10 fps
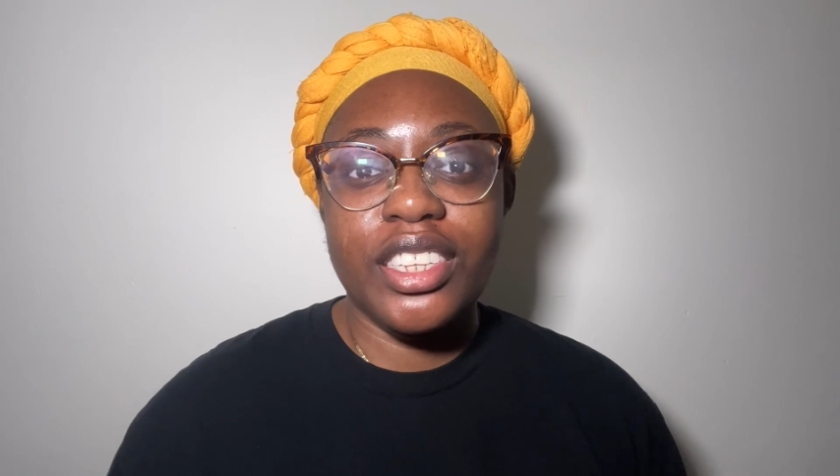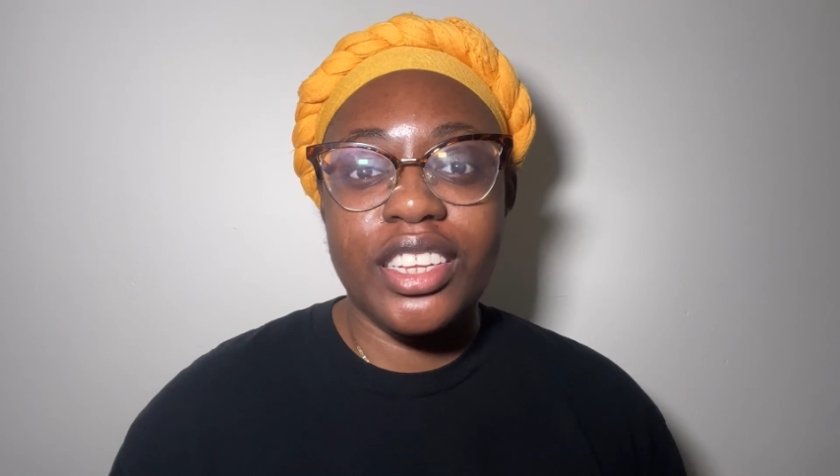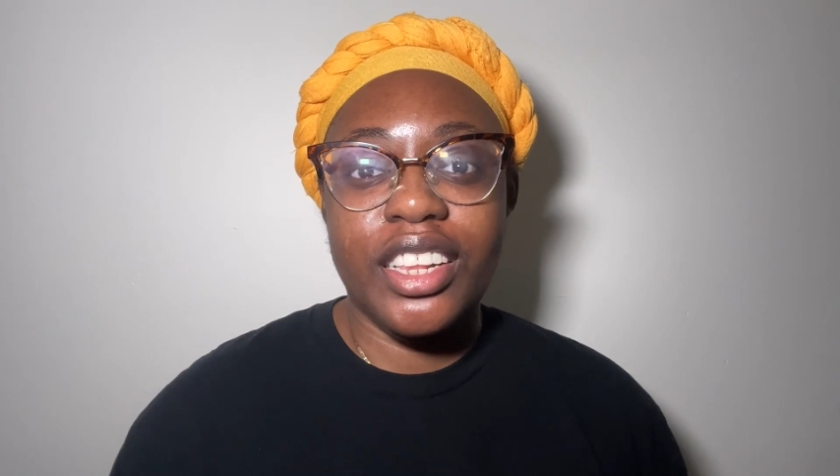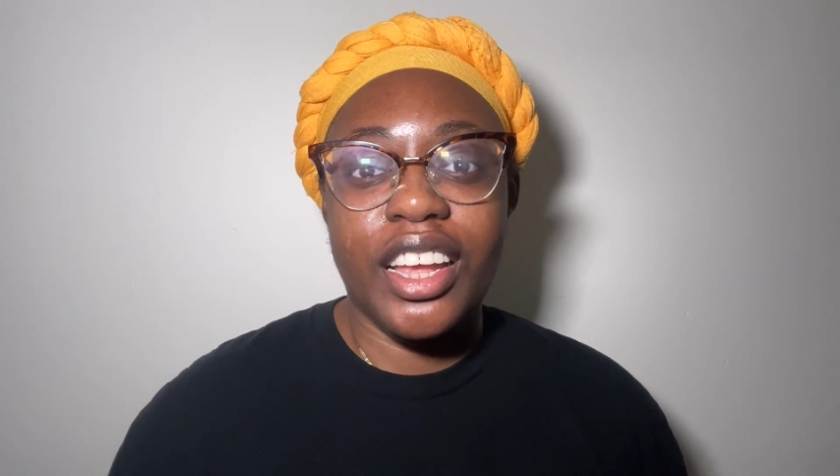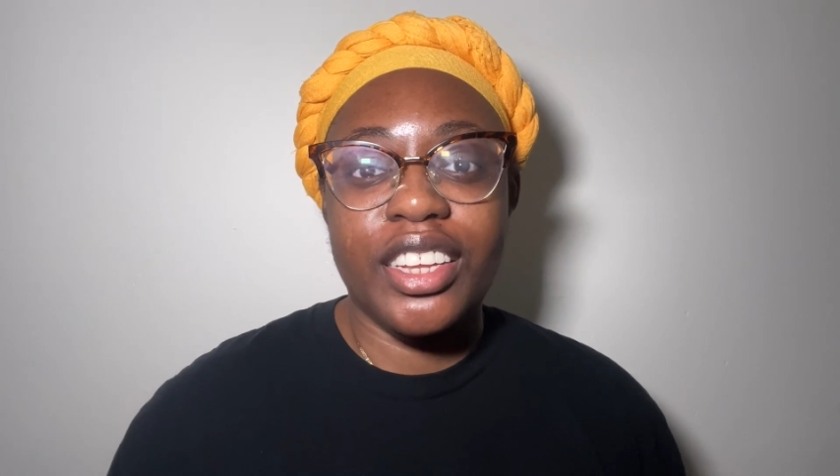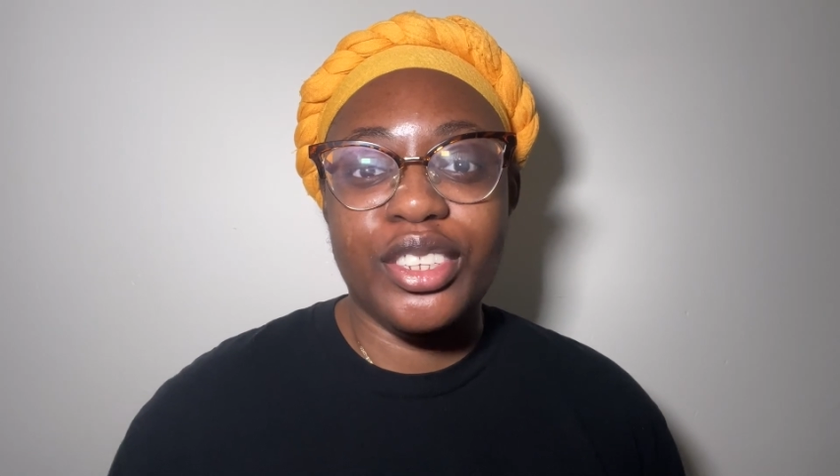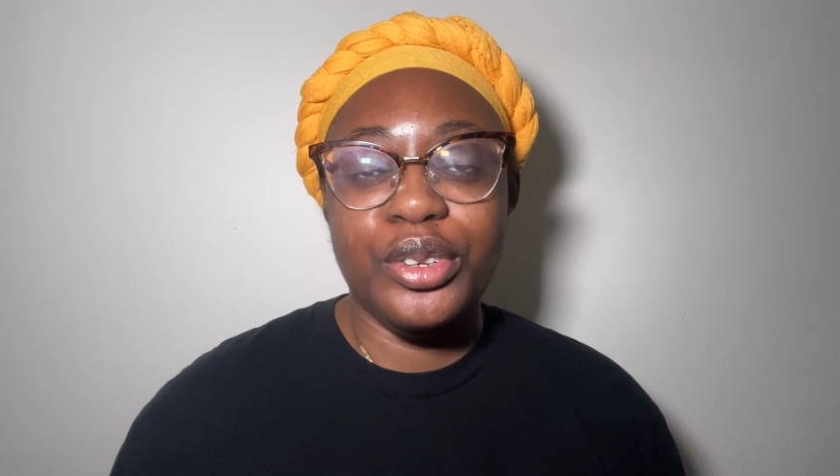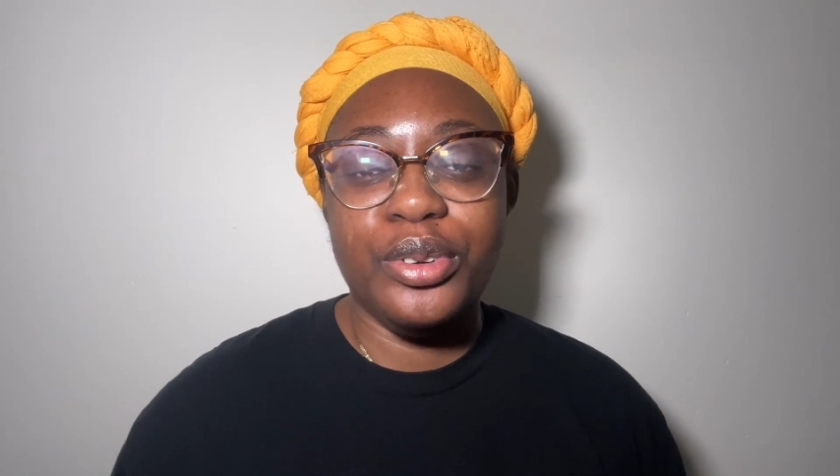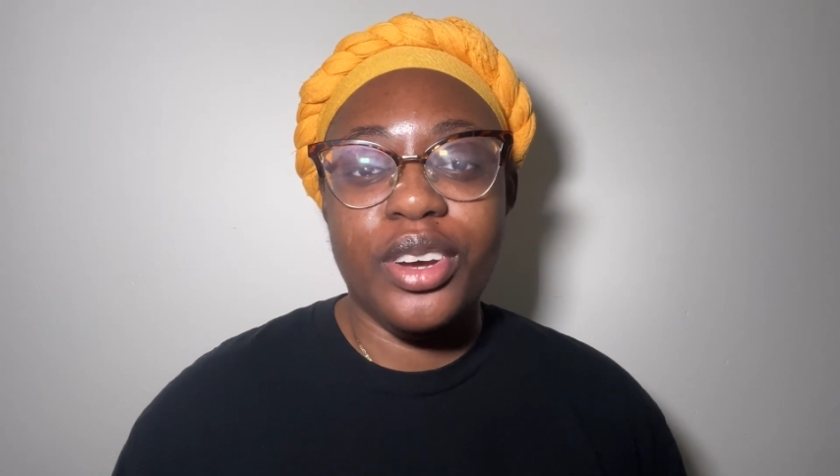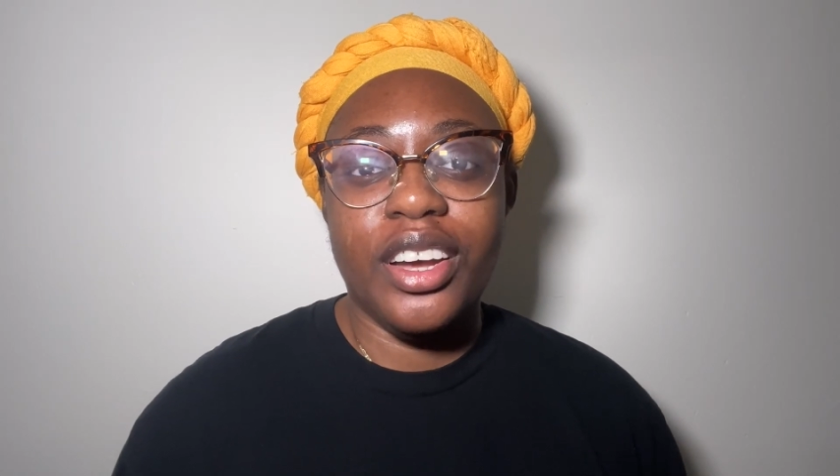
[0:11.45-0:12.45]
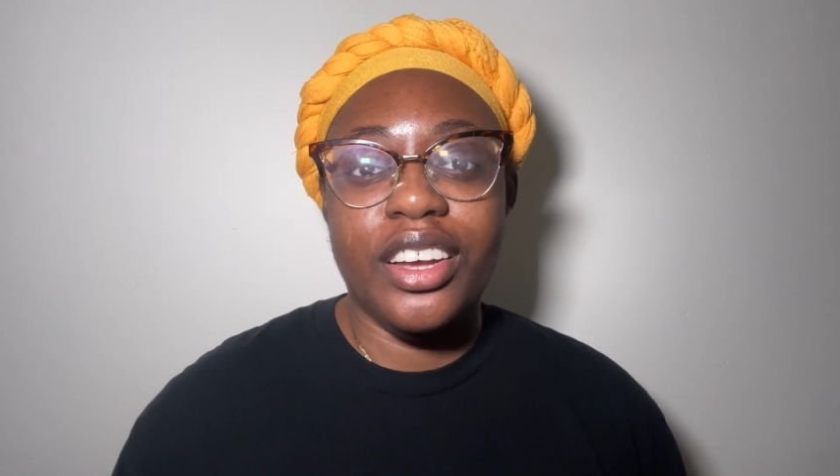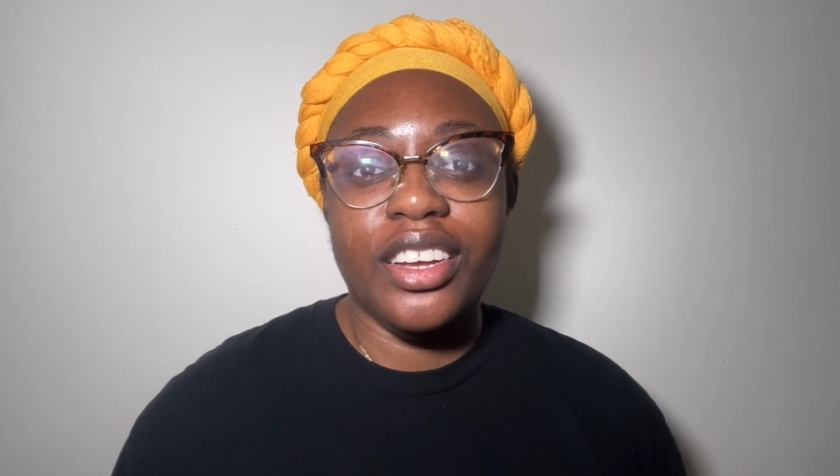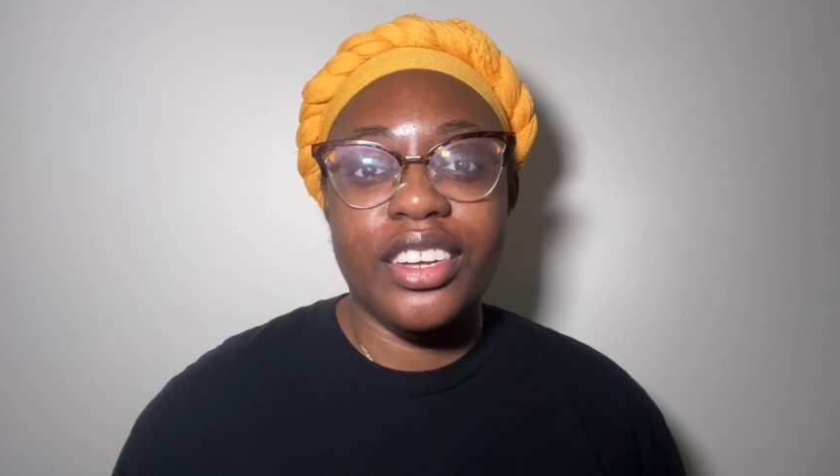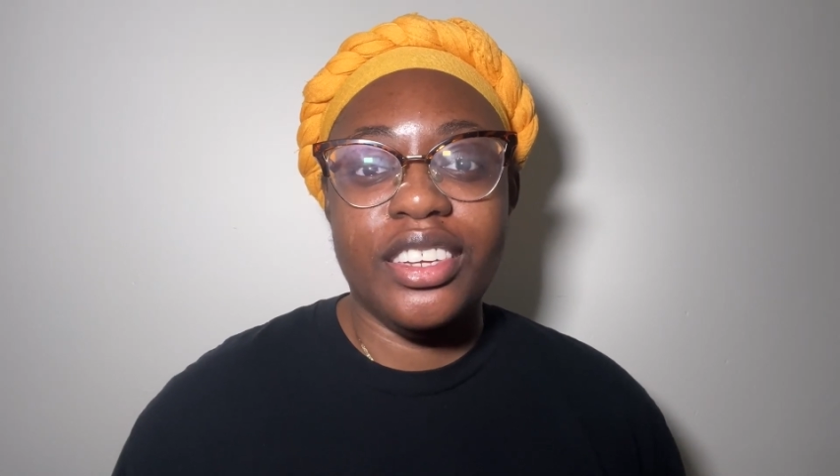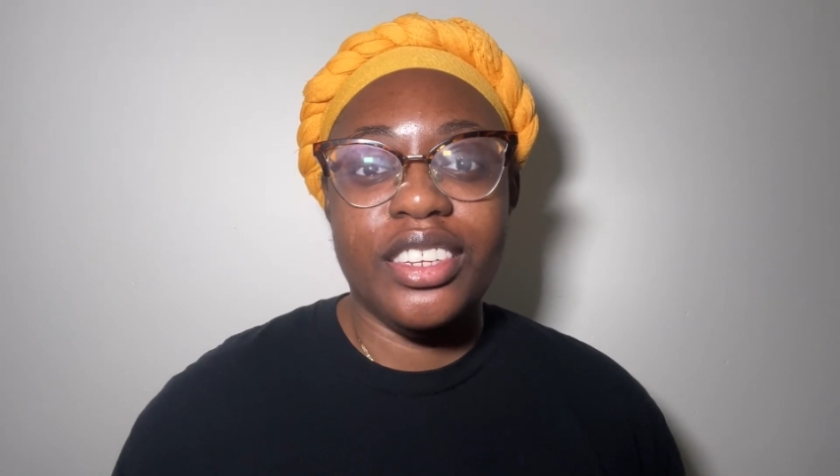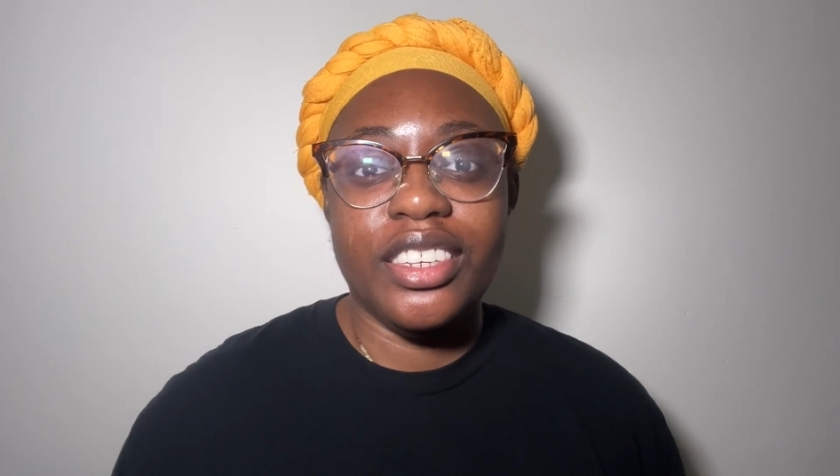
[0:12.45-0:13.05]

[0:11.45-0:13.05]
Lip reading: to do a